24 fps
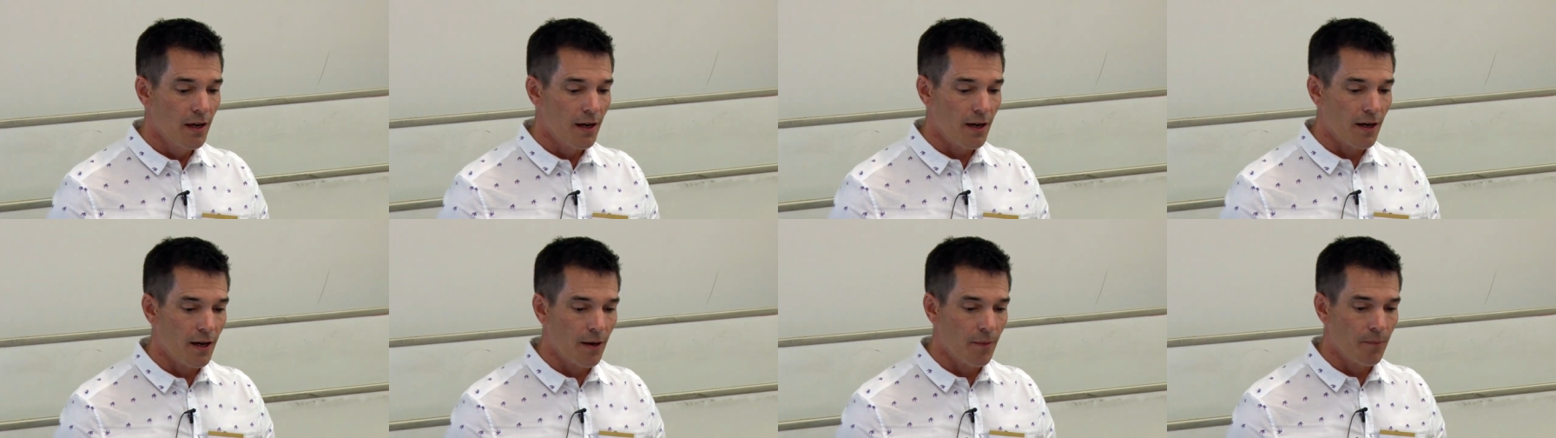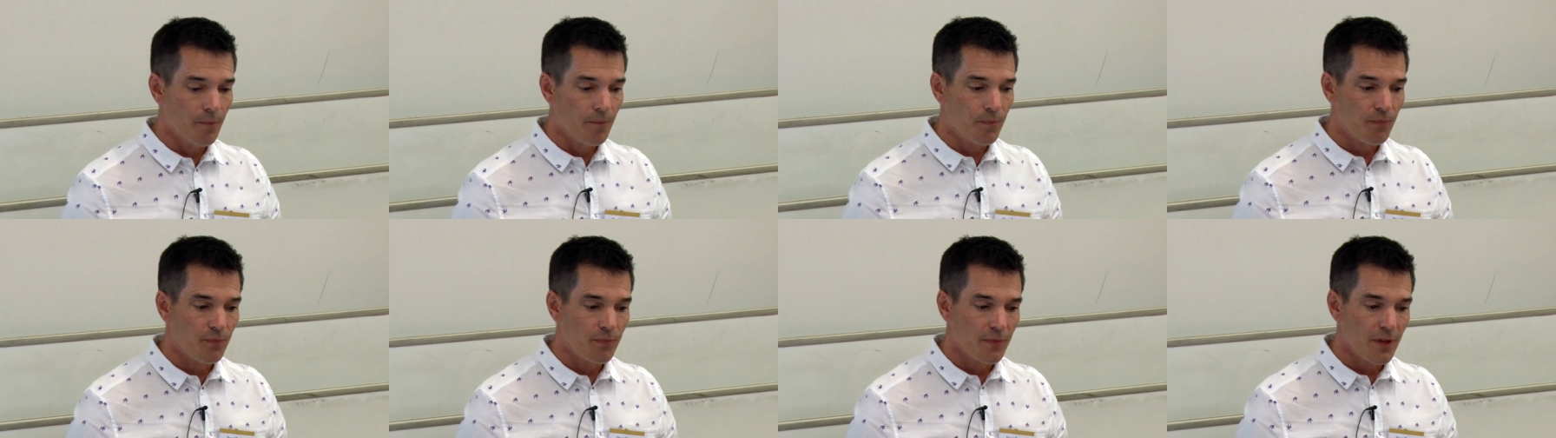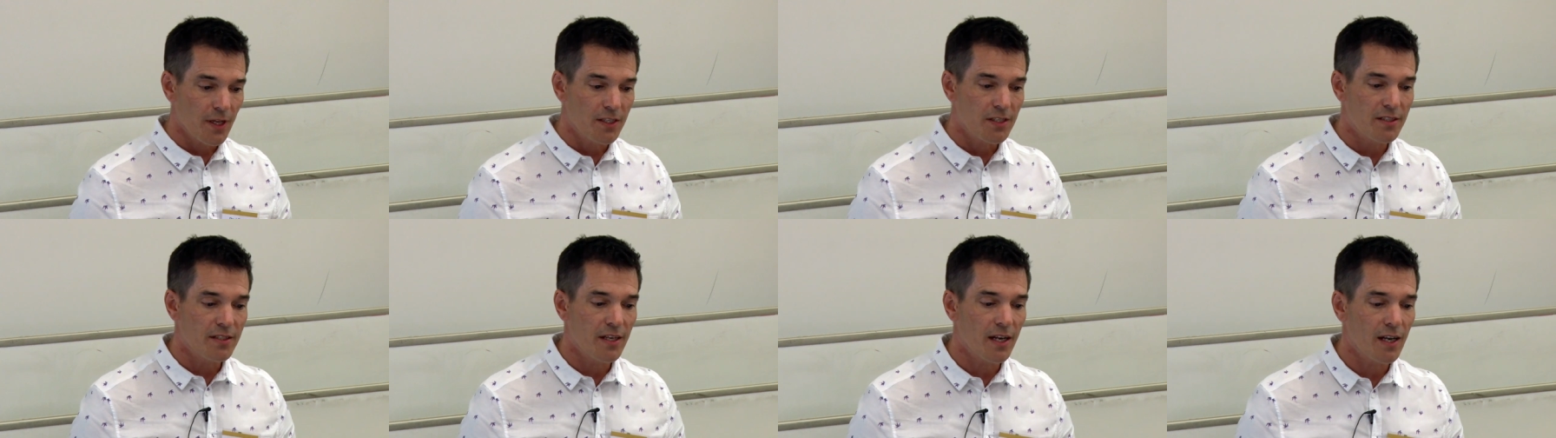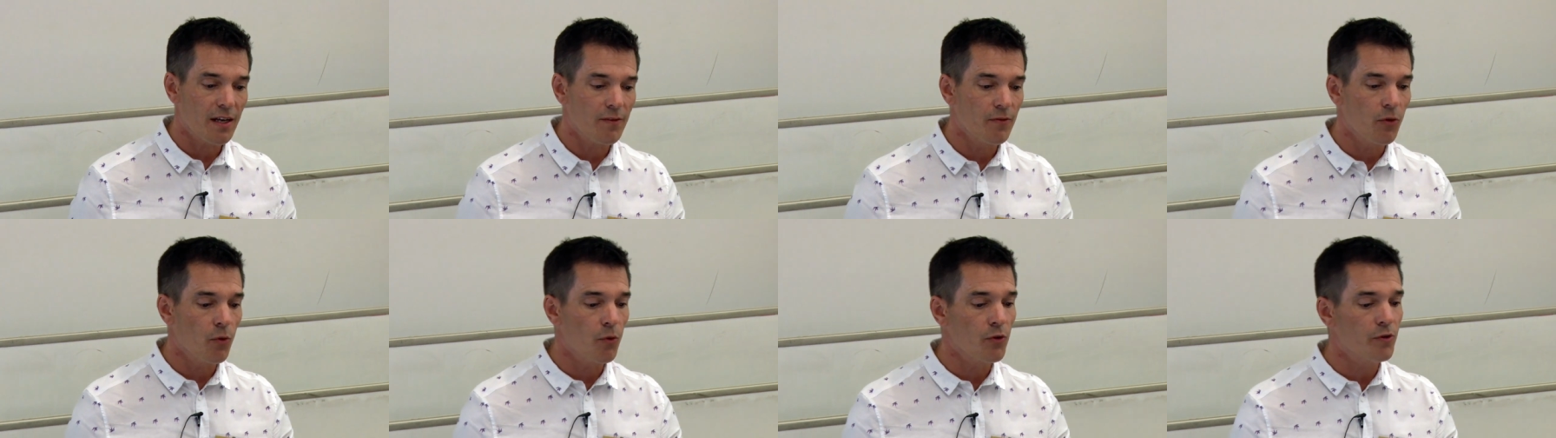um, instead
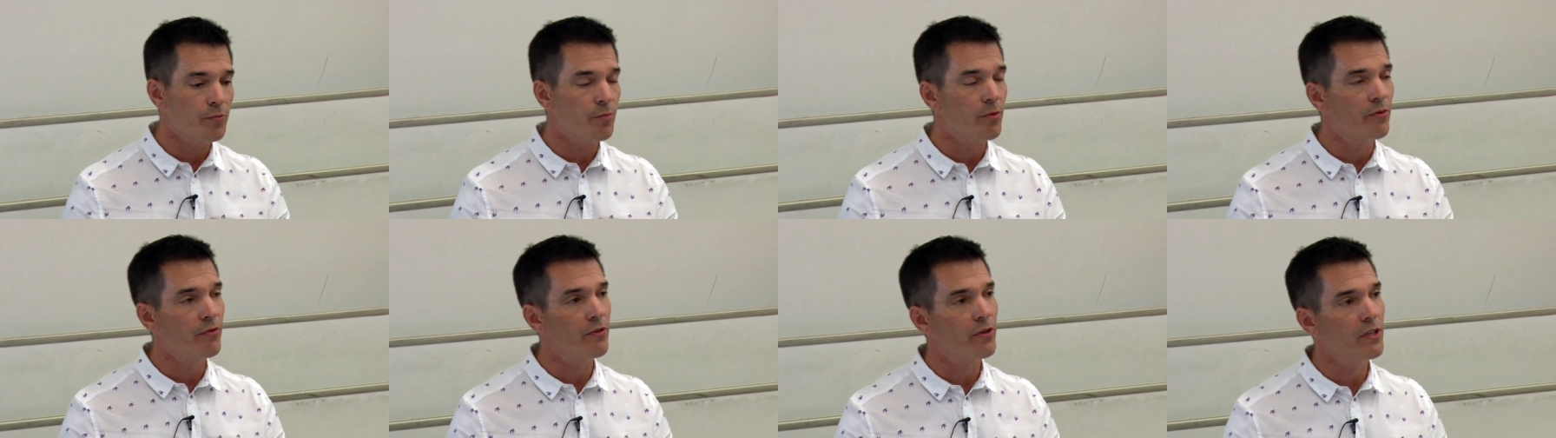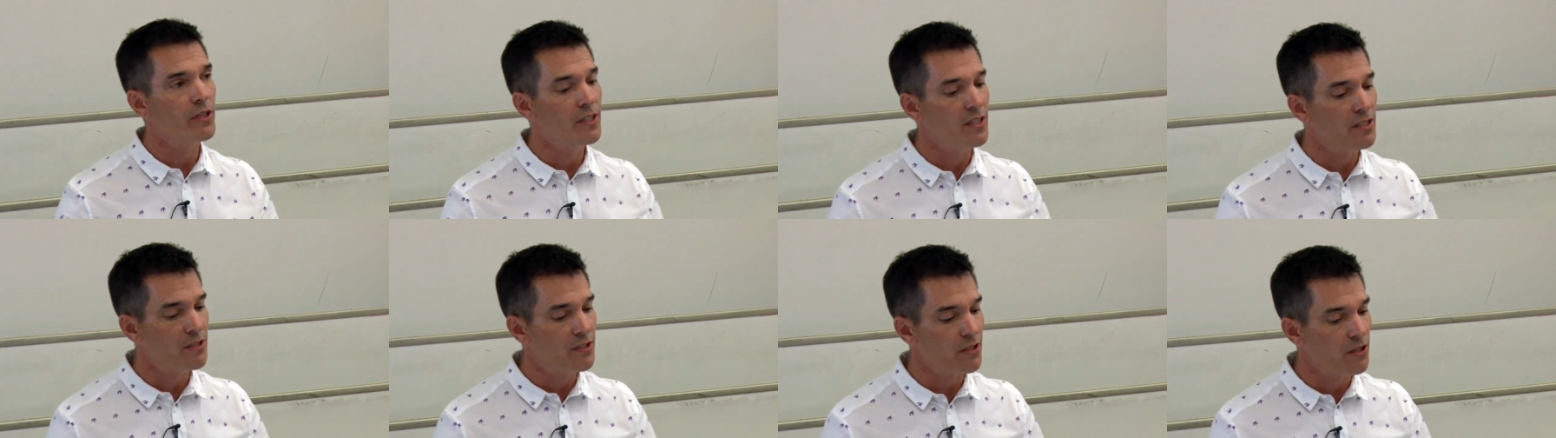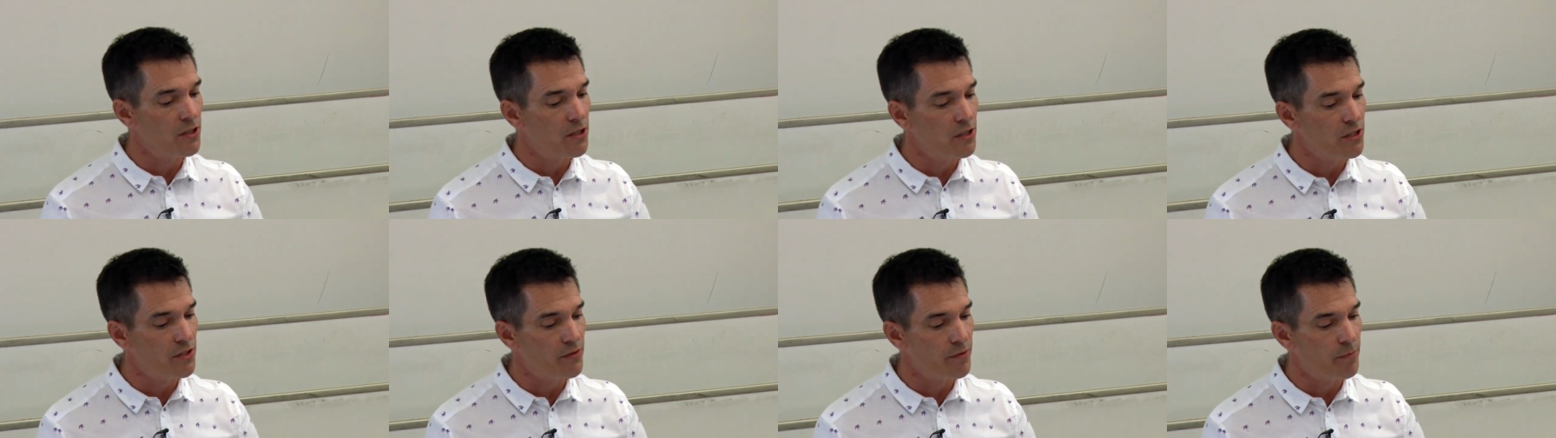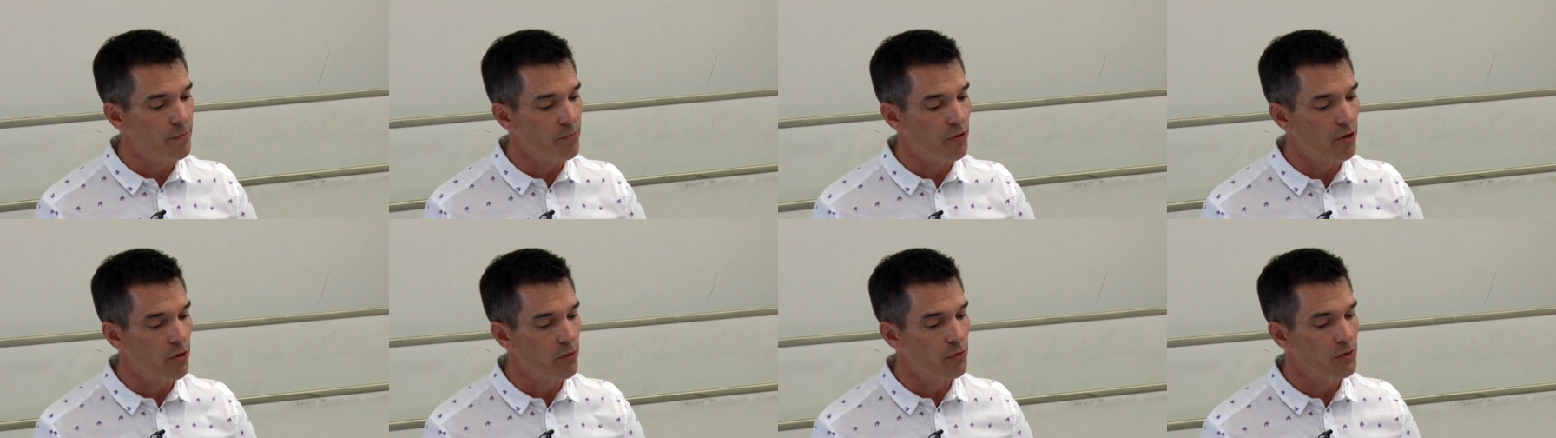I've always preferred a discursive
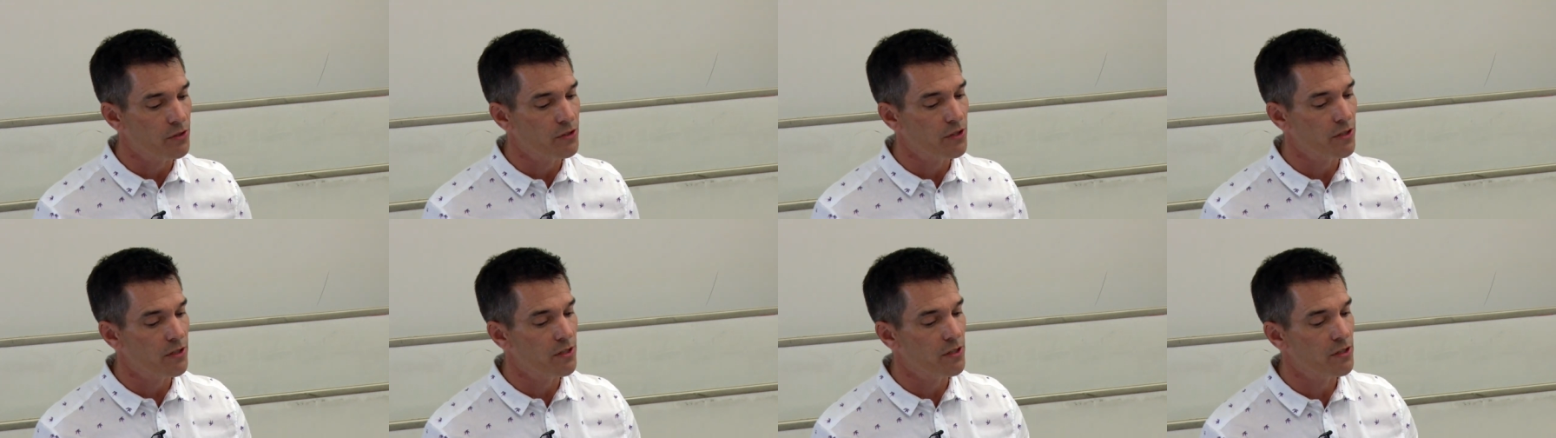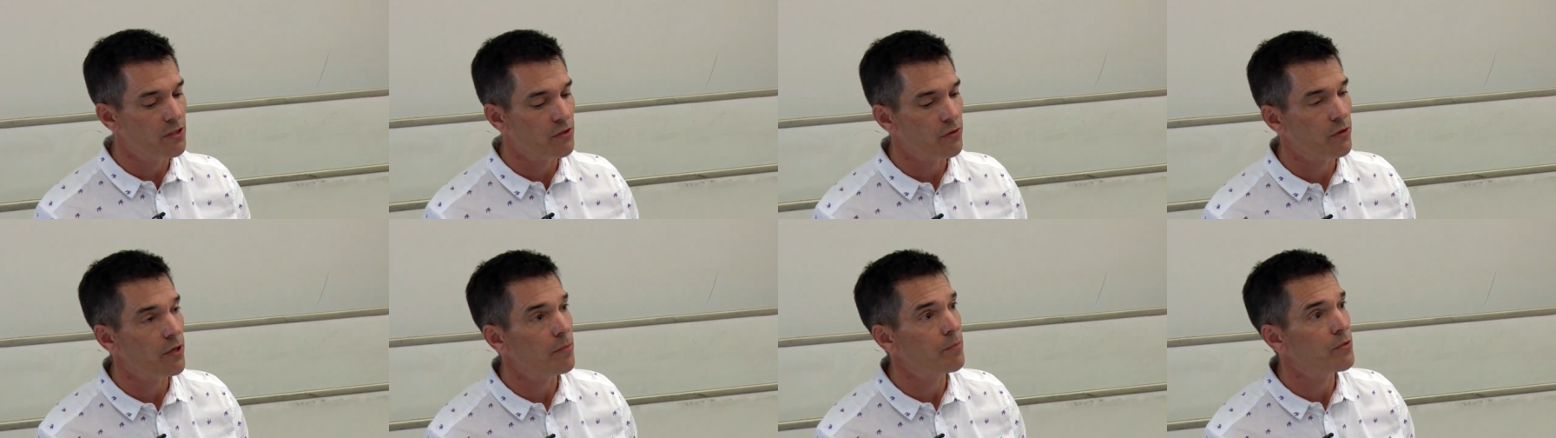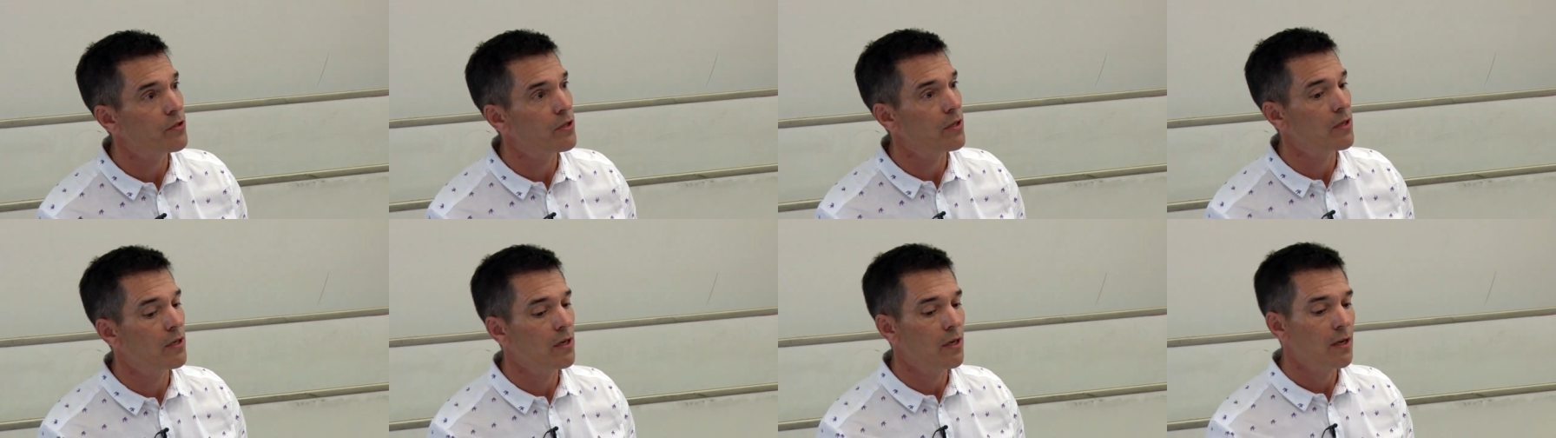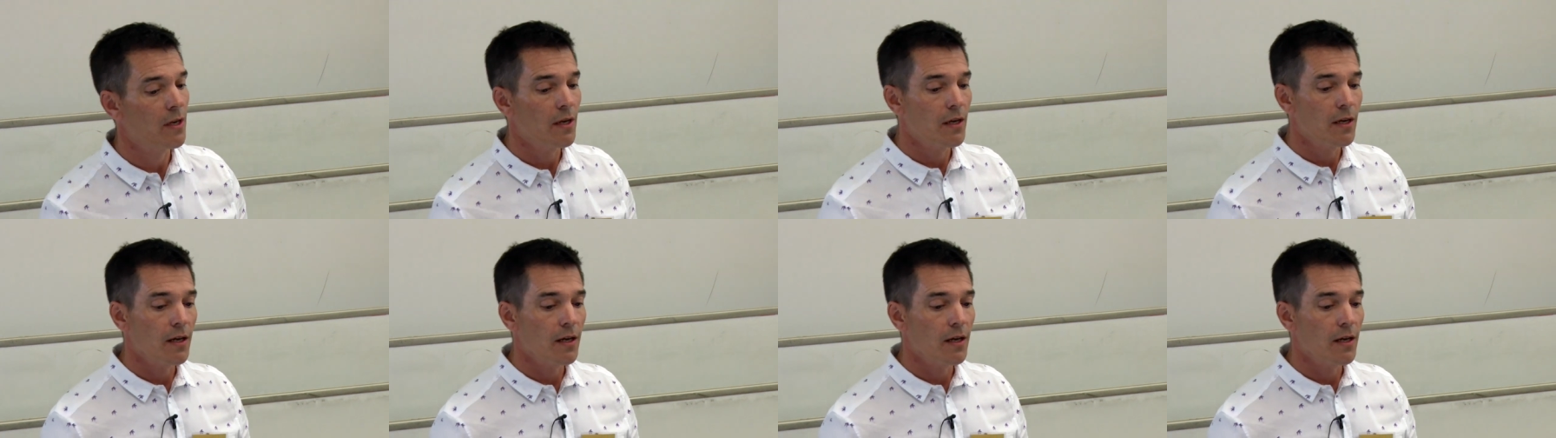approach to the description